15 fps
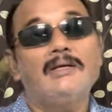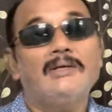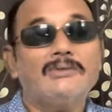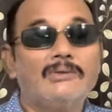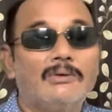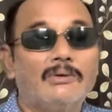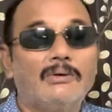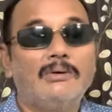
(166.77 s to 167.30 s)

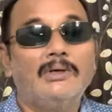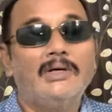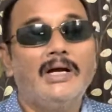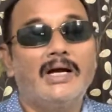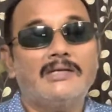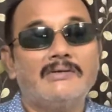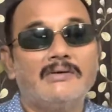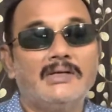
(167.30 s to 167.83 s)
So
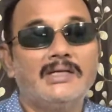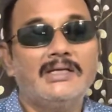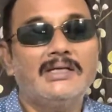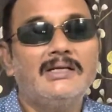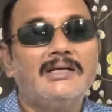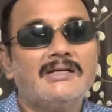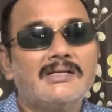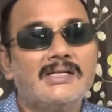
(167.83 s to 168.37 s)

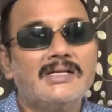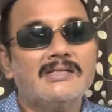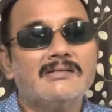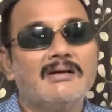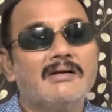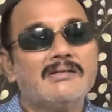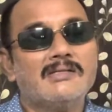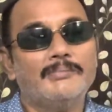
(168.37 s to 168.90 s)
actually she is
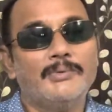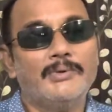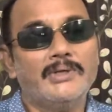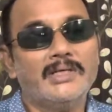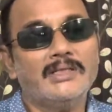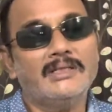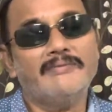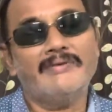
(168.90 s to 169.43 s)
not
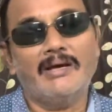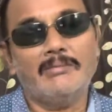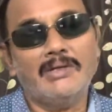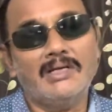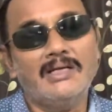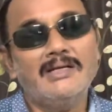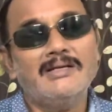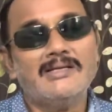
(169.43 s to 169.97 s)
supporting the
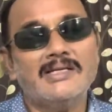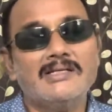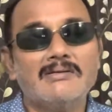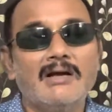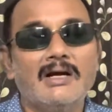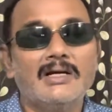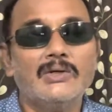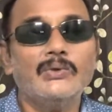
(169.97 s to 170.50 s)
family, she is
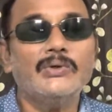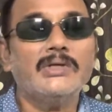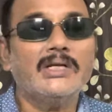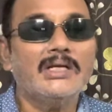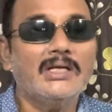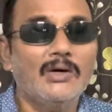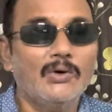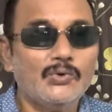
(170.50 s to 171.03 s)
not doing any
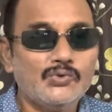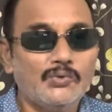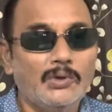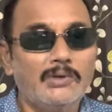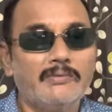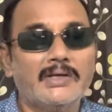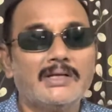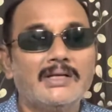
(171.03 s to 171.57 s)
household
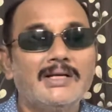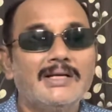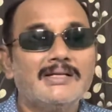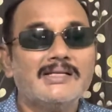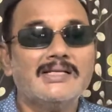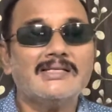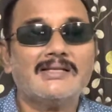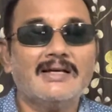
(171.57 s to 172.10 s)
work, she
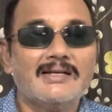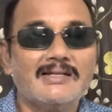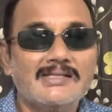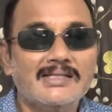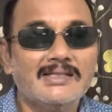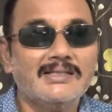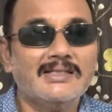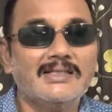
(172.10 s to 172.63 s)
is
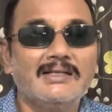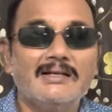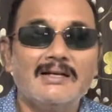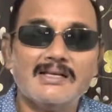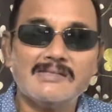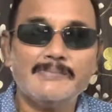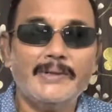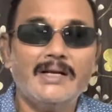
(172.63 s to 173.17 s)
cursing the
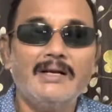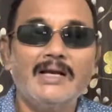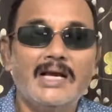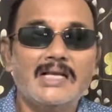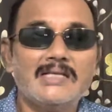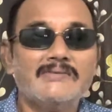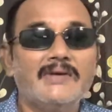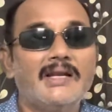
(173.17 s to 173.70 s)
husband
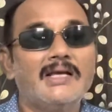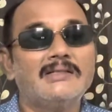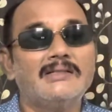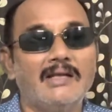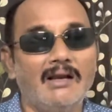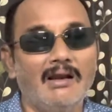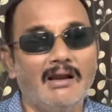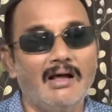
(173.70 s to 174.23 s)
as well as the
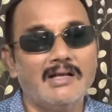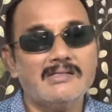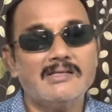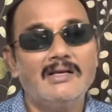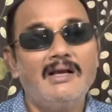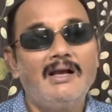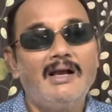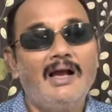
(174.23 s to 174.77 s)
in-laws,
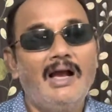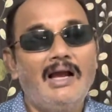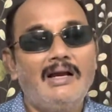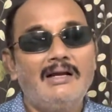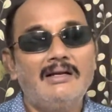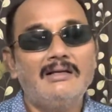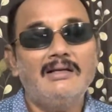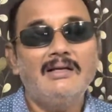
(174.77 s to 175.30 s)

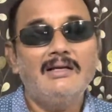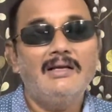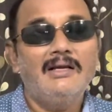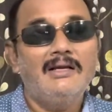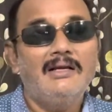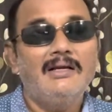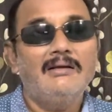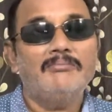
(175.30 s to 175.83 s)
and
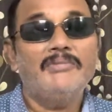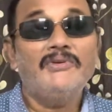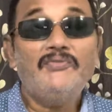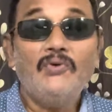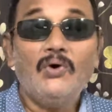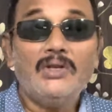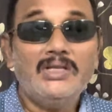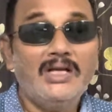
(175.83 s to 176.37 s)

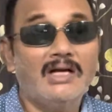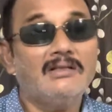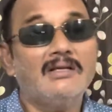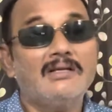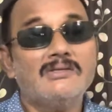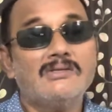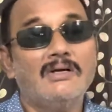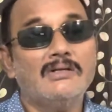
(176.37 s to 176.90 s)
before the
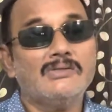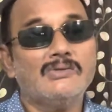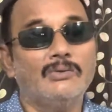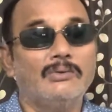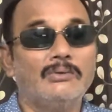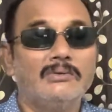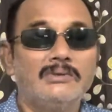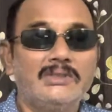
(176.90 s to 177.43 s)
others
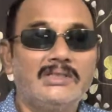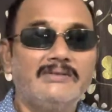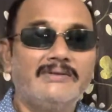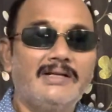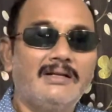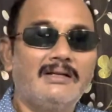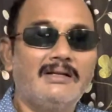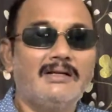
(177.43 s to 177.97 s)
also,
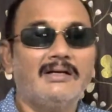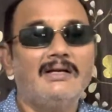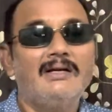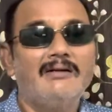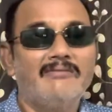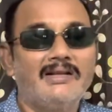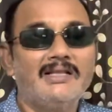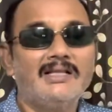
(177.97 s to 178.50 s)
even
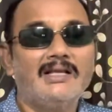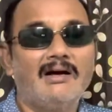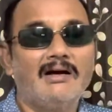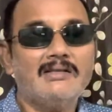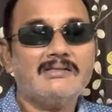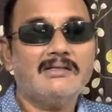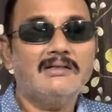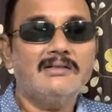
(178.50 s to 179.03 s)
when they
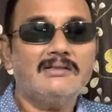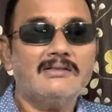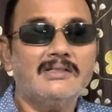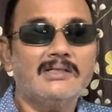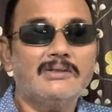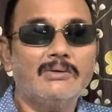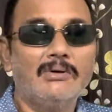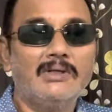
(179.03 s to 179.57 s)
asked her, she
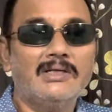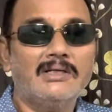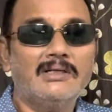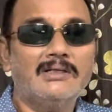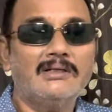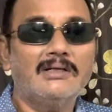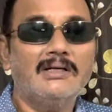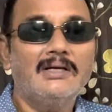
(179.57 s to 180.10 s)
told that
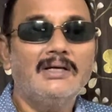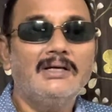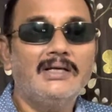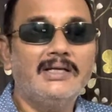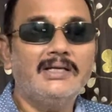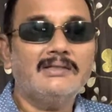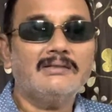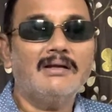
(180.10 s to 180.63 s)
he
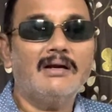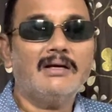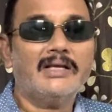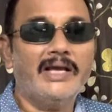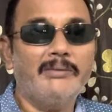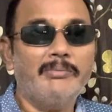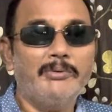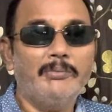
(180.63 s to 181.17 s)
is not
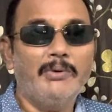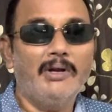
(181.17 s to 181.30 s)
capable